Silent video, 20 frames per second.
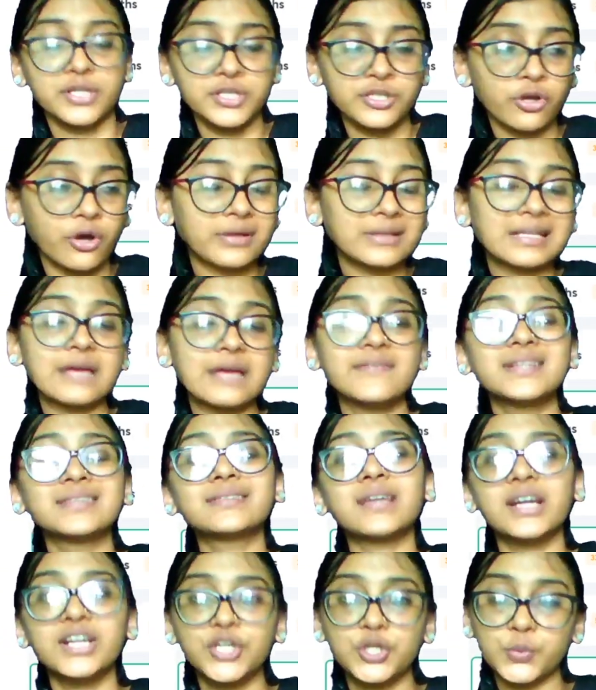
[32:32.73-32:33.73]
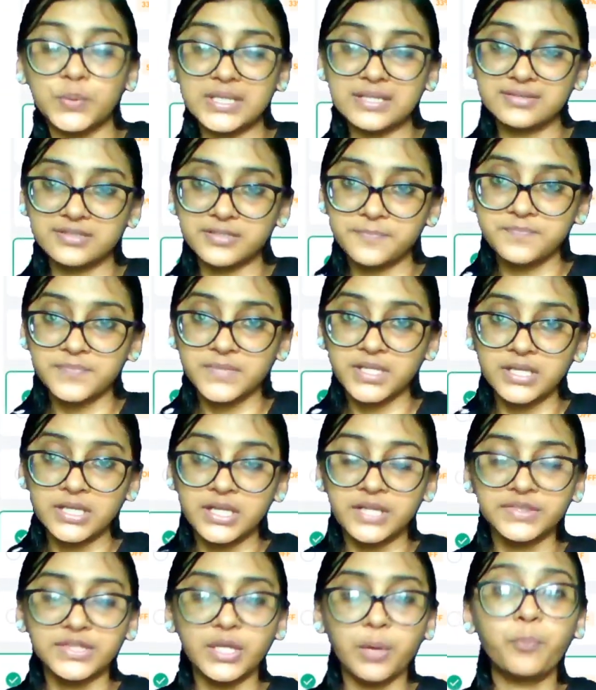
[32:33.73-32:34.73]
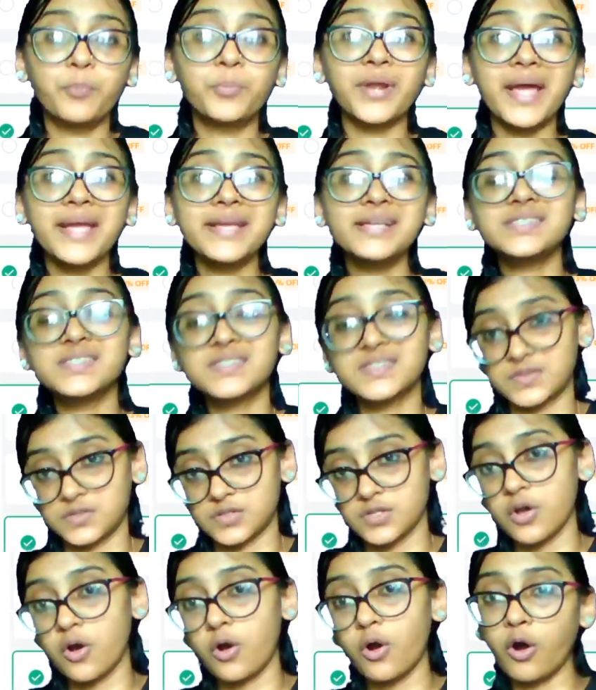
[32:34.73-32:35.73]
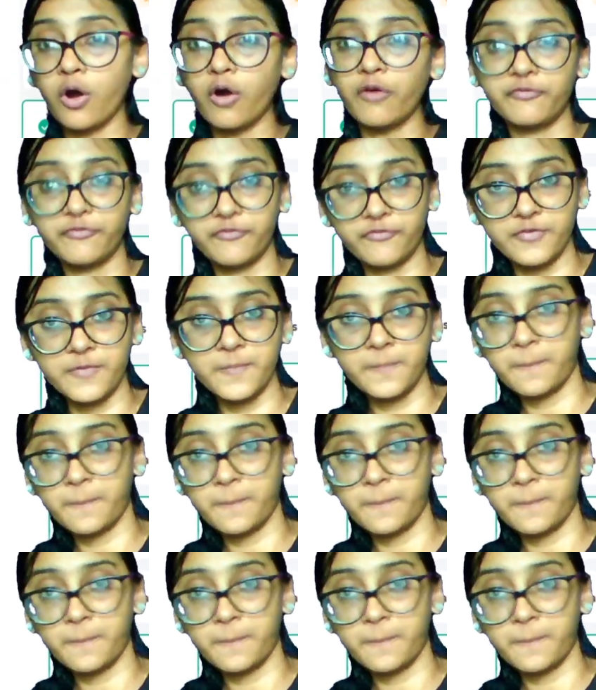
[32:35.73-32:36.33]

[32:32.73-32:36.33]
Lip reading: your 11th and 12th, the price of